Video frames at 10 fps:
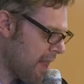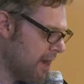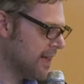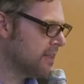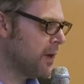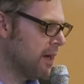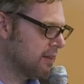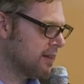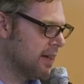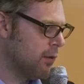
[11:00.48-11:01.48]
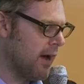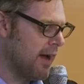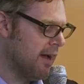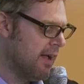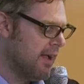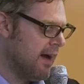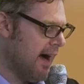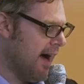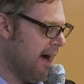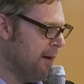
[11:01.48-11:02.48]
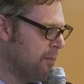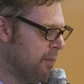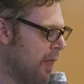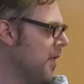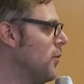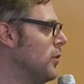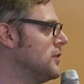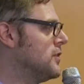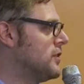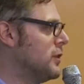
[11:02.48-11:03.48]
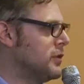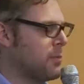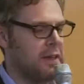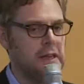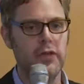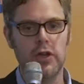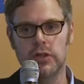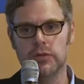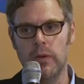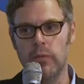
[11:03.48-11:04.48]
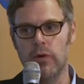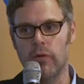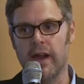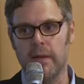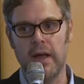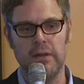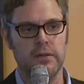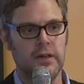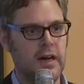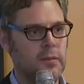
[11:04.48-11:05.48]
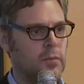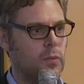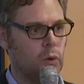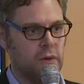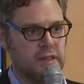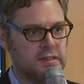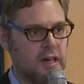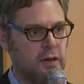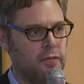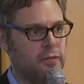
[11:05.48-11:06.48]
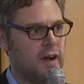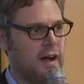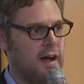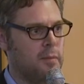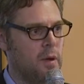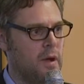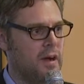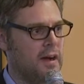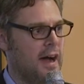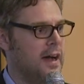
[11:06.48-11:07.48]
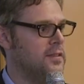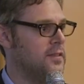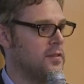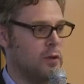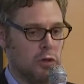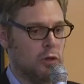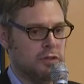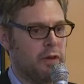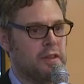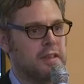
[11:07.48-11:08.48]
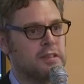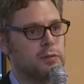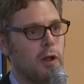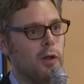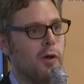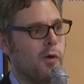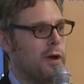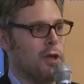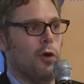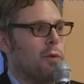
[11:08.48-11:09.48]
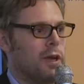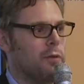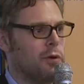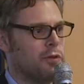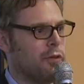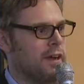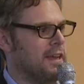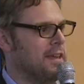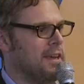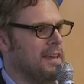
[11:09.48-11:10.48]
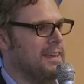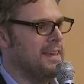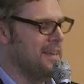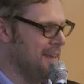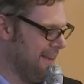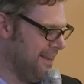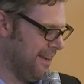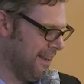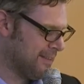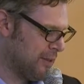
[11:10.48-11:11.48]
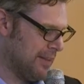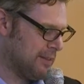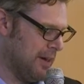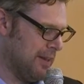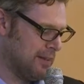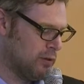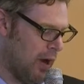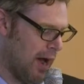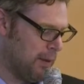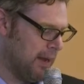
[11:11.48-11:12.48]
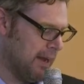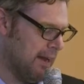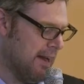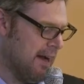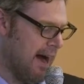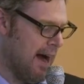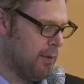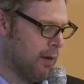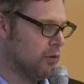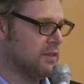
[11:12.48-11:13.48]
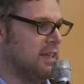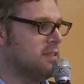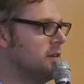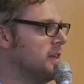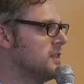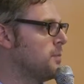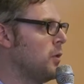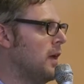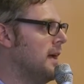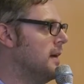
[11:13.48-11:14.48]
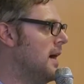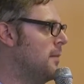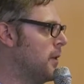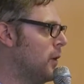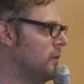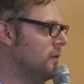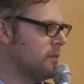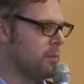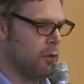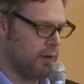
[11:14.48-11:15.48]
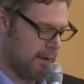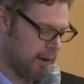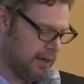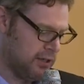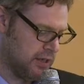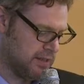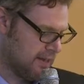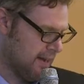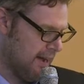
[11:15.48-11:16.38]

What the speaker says: And I guess my other takeaway was there was plenty of years when we were writing about all of this stuff. And lots of other things as well, where you're not winning awards for it. You know, that's not happening, and it wasn't necessarily in the spotlight beyond our pages.